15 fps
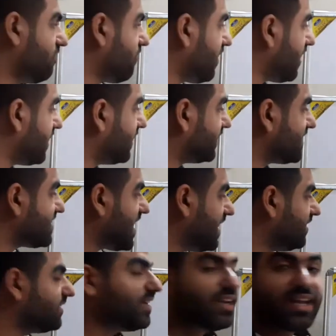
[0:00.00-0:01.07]
where it is
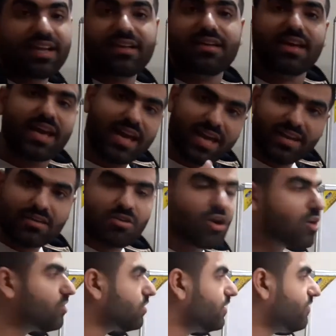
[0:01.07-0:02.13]
entering in,
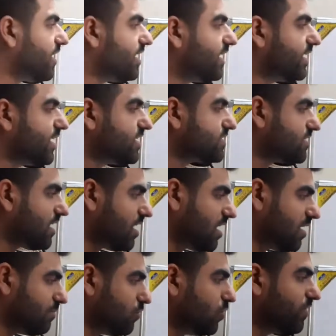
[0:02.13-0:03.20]
or when it is
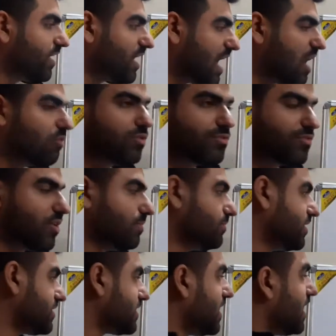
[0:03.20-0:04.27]
moving out from
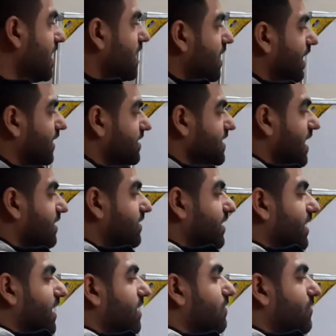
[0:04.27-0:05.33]
this. It is
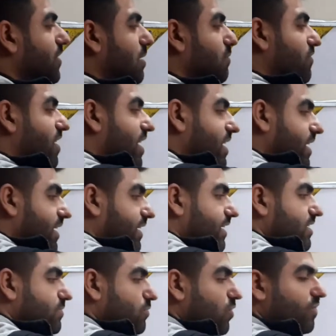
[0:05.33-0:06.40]
entering in from one and it
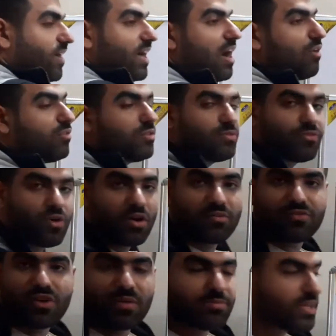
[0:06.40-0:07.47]
is moving out
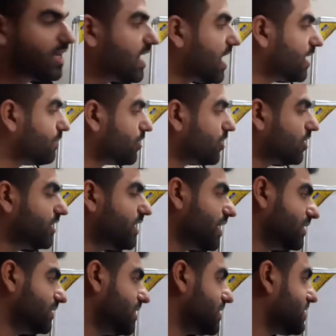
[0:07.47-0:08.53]
from the cardboard on the
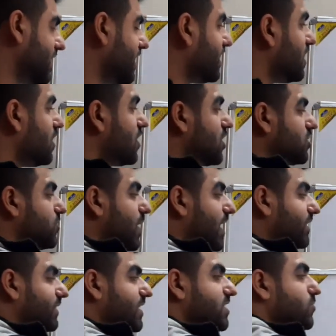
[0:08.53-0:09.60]
other side. So
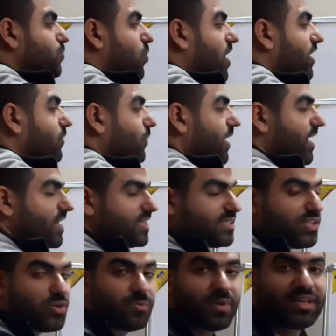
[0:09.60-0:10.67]
at this point we are
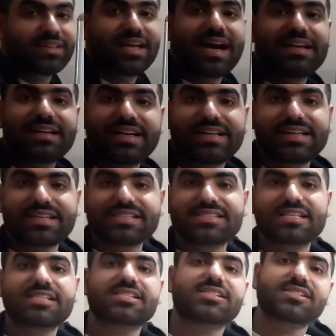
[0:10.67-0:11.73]
assuming that it is
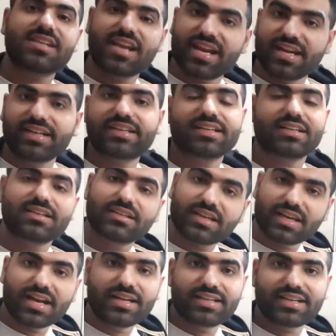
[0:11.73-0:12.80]
the straight
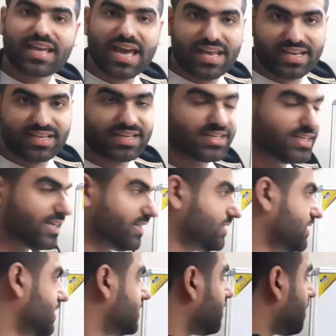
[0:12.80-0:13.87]
current carrying conductor.